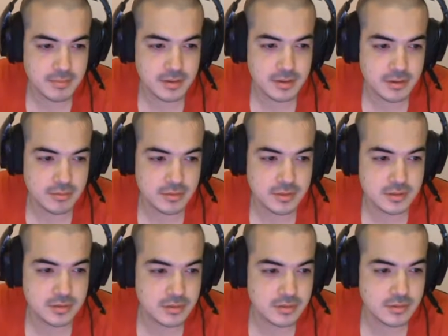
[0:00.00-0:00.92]

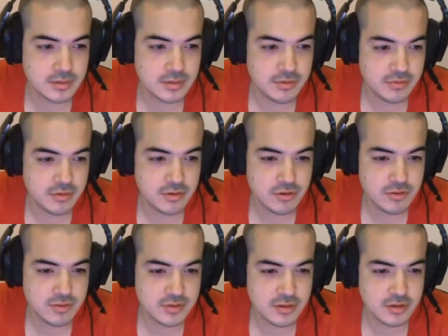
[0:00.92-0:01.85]
Anyways, the definition
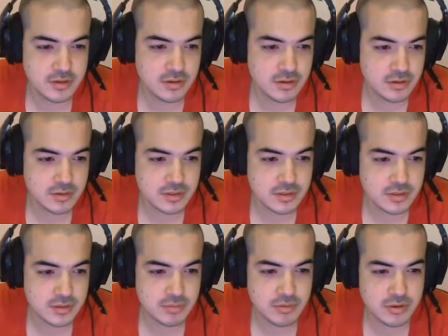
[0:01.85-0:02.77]
of studying is
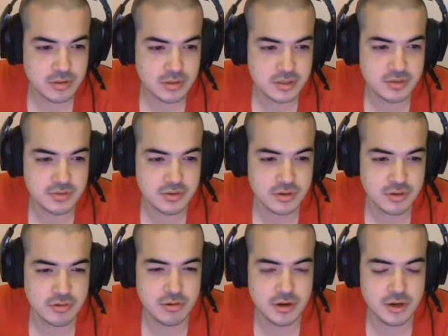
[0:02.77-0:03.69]
the process for
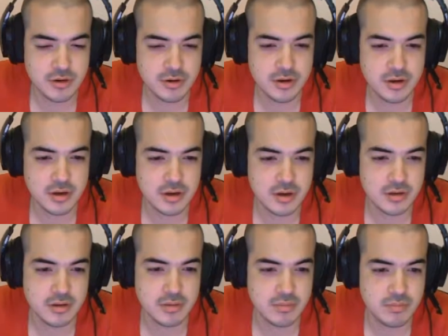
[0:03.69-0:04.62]
acquiring
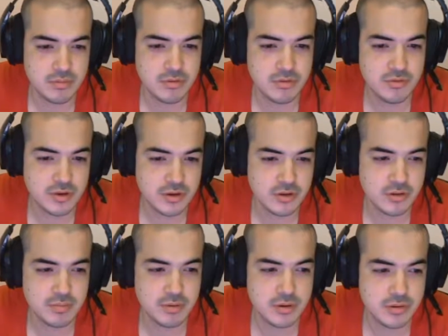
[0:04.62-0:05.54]
and improving your
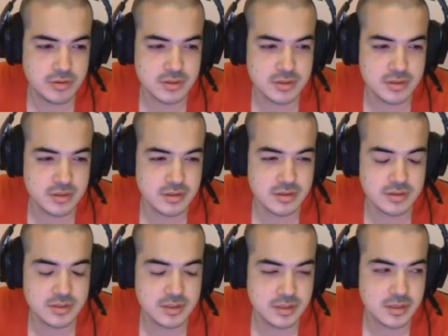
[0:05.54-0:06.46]
poker
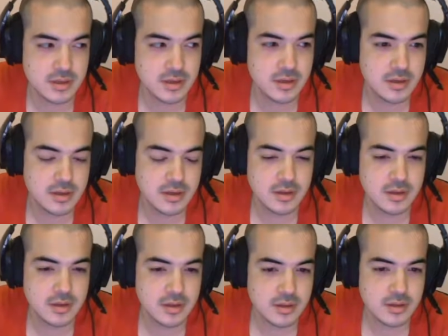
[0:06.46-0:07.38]
skills.
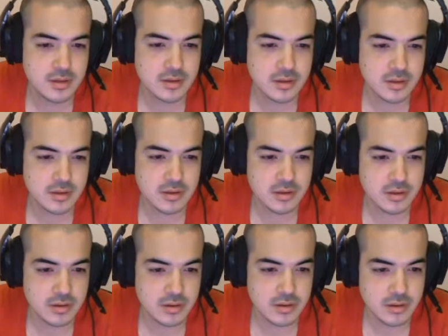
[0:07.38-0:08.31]

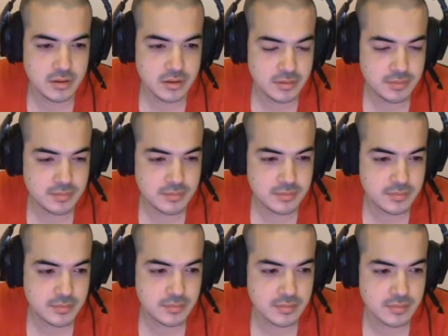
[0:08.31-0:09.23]
Okay.
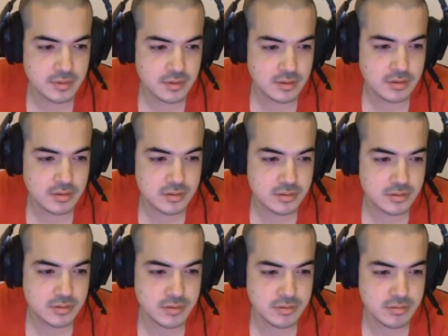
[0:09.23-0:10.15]
So
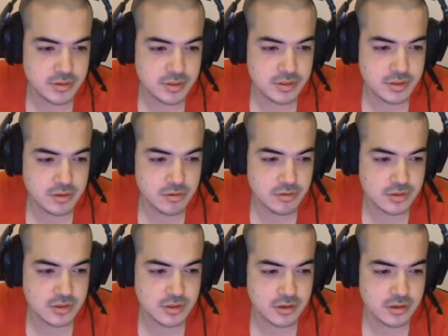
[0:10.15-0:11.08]
the three stages
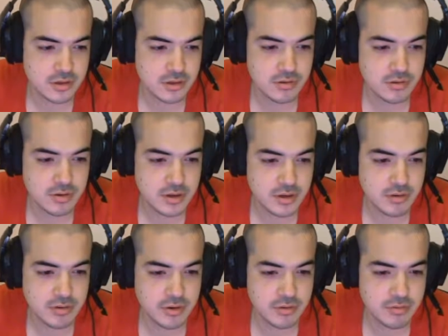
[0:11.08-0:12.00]
are
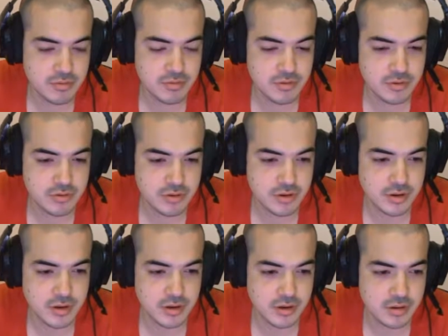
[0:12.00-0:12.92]
acquiring, reviewing,
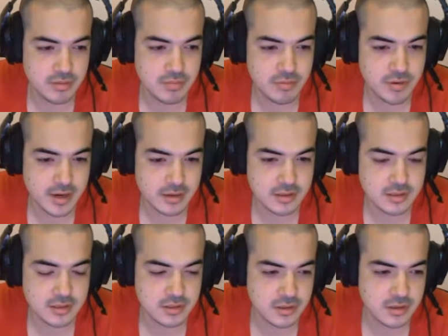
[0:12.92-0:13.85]
and
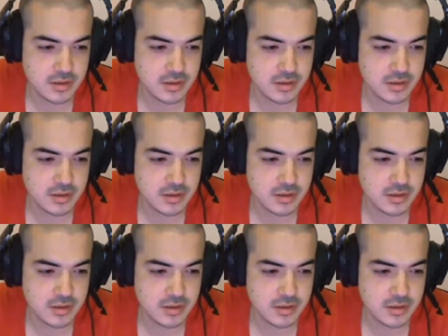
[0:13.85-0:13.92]
practicing.